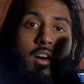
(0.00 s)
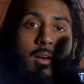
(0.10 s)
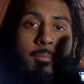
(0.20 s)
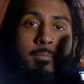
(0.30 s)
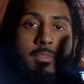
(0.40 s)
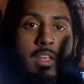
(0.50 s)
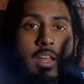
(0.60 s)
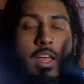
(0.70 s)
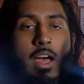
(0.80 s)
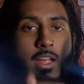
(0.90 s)

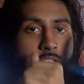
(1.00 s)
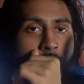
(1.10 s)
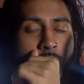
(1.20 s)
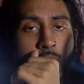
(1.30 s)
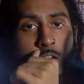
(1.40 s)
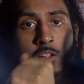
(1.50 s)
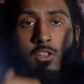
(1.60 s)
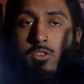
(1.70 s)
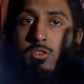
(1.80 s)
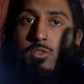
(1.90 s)
that I didn't
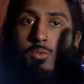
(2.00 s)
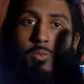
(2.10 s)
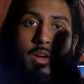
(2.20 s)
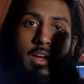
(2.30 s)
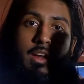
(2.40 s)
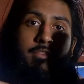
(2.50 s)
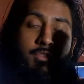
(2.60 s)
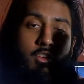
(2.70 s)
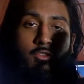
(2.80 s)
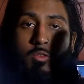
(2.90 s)
include when I
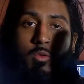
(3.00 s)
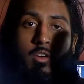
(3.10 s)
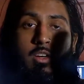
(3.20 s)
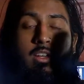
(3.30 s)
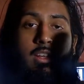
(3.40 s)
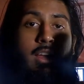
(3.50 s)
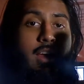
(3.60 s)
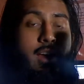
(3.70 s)
first recorded it,